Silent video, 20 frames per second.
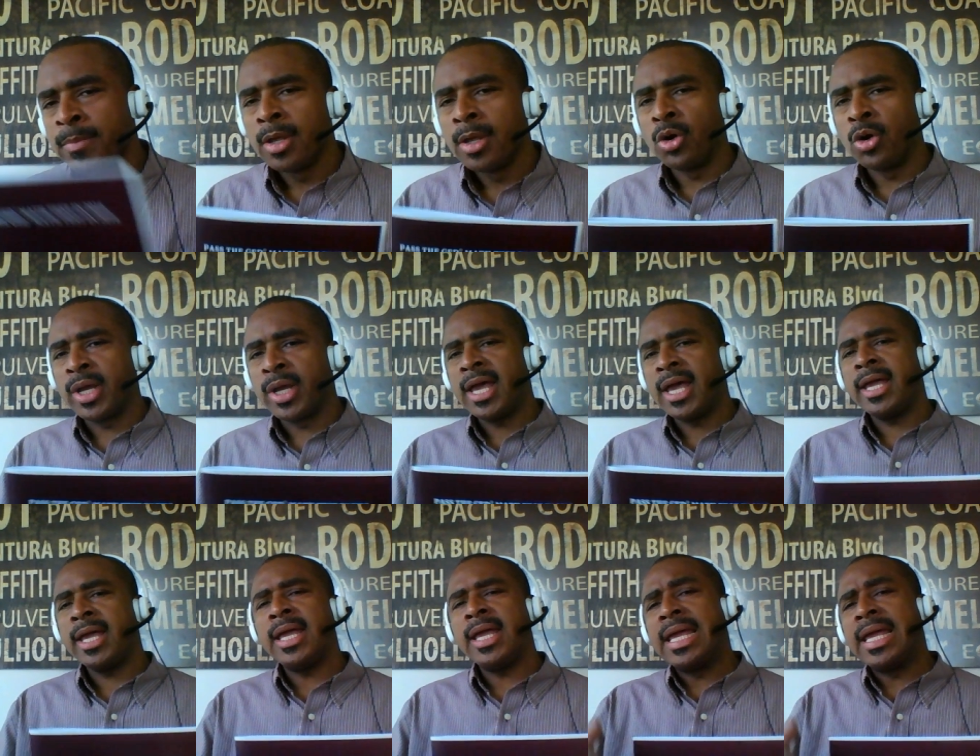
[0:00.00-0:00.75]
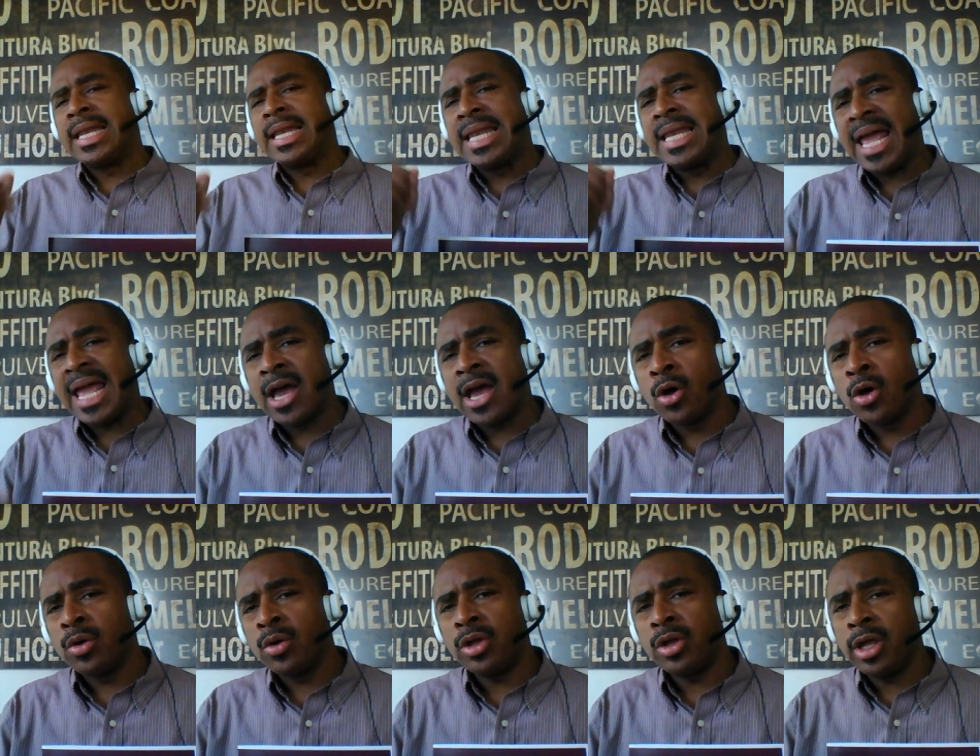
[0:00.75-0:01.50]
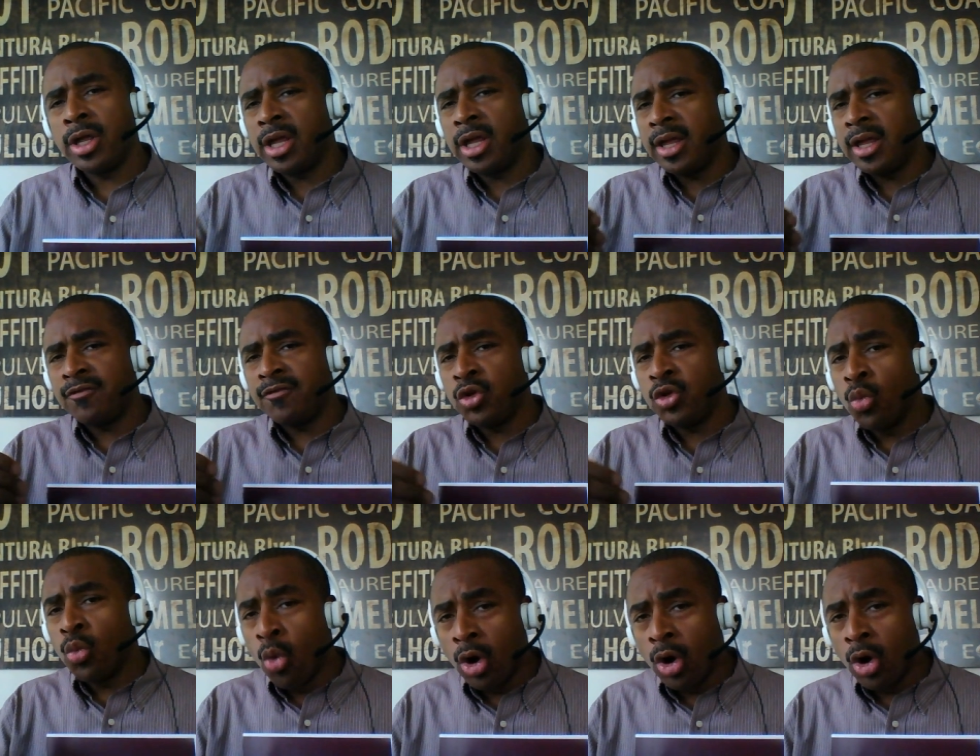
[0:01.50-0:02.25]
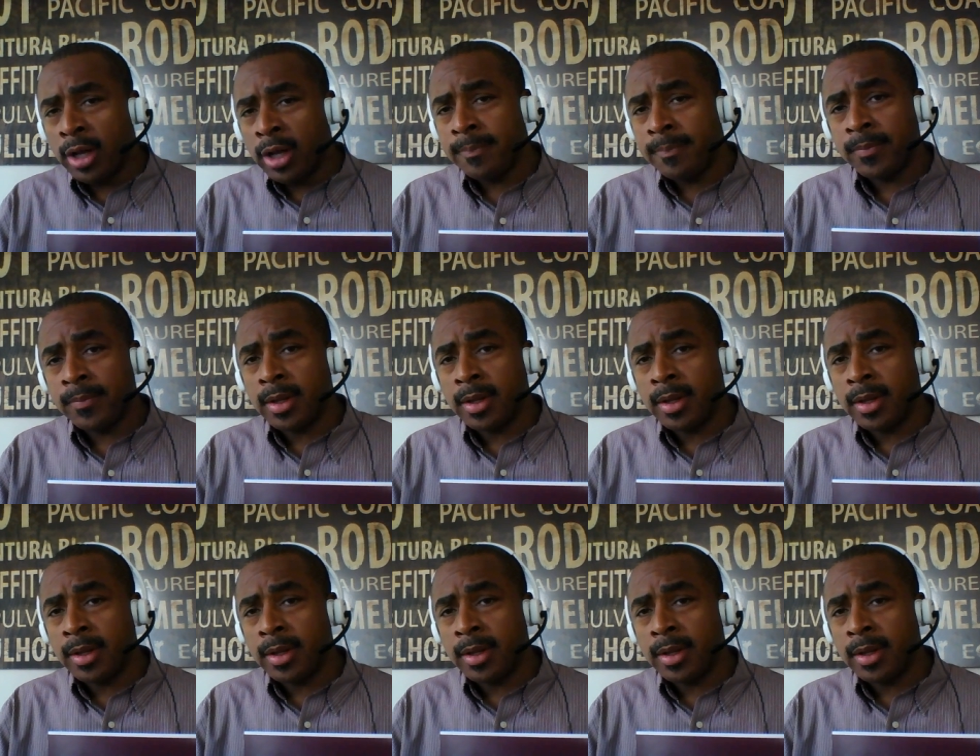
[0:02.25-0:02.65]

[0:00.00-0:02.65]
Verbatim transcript: Okay. And now, if you want,